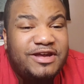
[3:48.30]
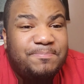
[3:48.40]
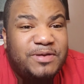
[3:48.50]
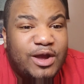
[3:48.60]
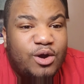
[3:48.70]
three
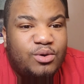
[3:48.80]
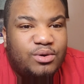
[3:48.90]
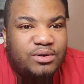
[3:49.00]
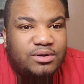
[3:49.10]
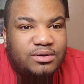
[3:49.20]
P
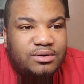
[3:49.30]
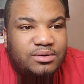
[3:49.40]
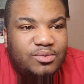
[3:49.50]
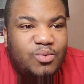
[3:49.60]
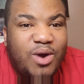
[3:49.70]
O!
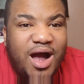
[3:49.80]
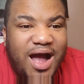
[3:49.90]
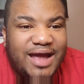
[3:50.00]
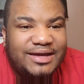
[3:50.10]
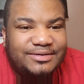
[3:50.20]

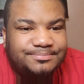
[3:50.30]
Why?